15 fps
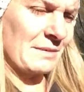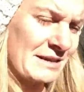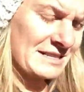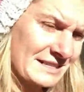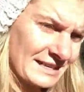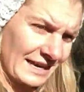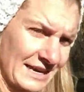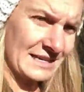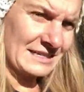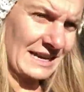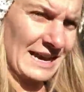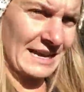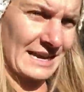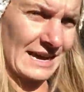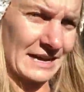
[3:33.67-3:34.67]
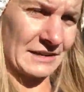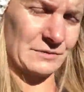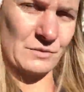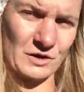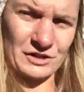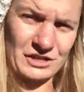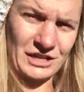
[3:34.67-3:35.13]
my second takeout
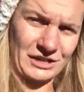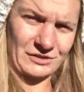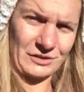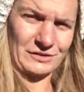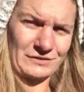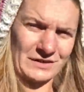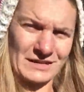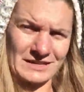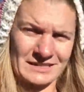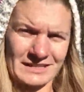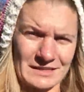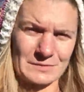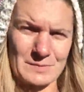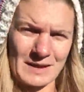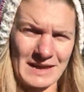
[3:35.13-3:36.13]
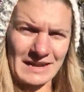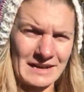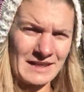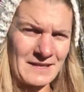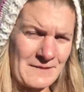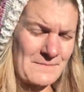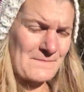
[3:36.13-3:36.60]
in watching all of this has
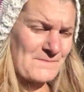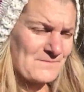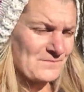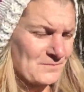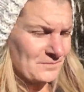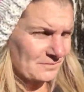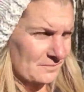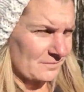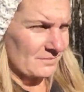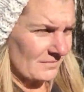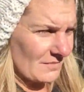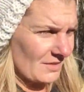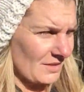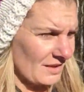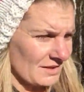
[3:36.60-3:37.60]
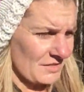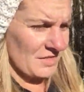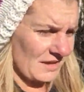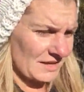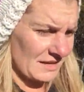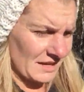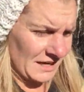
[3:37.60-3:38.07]
been
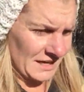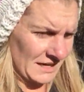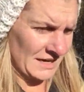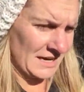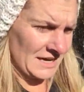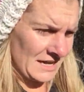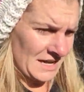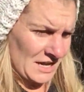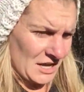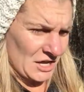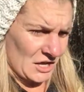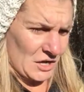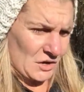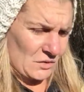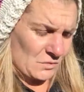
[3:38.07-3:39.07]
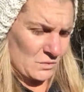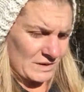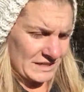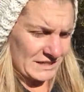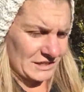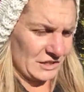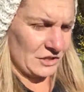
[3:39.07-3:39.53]
that
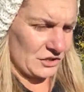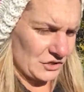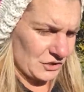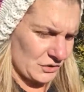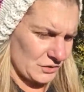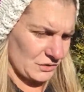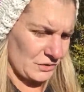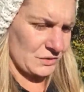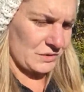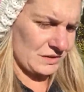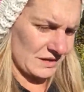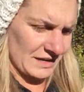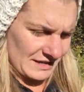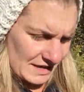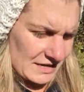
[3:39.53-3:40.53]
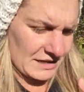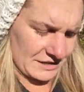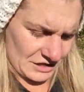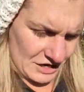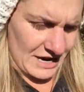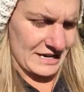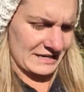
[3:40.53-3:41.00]
we didn't choose,
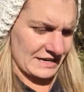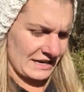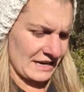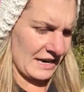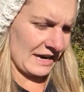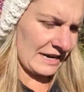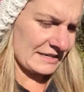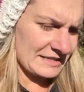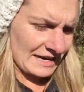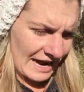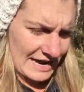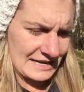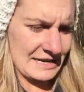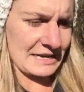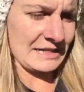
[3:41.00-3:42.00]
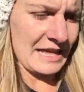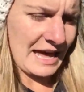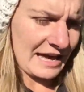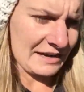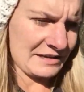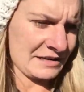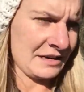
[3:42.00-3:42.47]
in taking
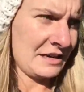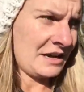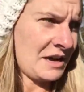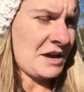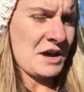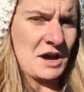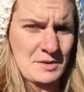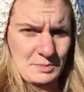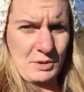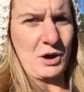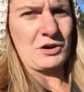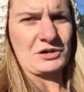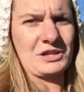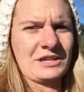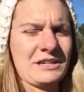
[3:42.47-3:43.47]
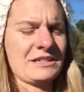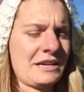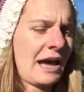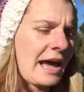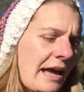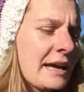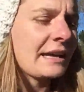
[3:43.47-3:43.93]
that approach and in
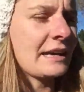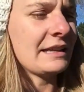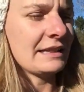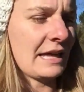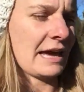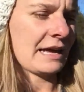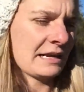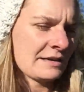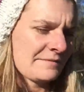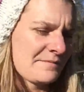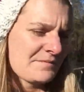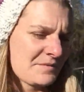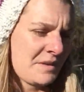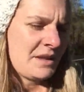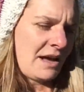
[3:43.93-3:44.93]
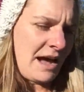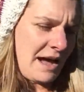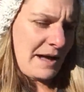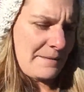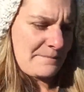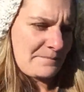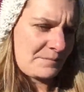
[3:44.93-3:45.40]
taking that
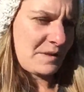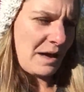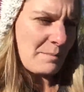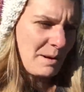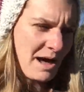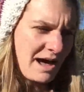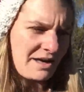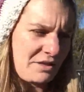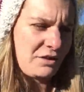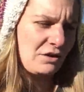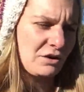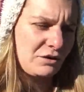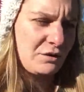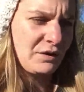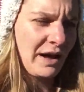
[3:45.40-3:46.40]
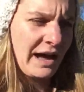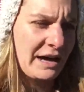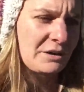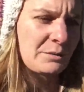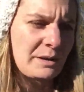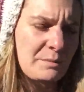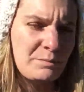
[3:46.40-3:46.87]
that path of
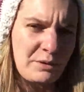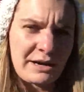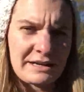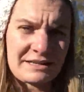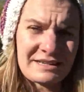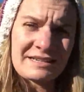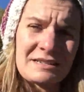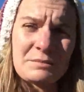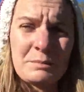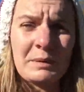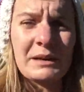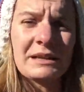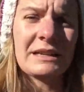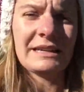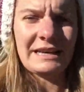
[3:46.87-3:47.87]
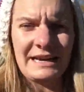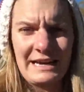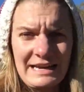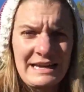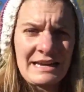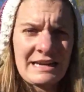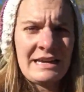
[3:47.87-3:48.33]
how do we bring
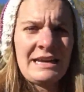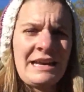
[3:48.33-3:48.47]
stability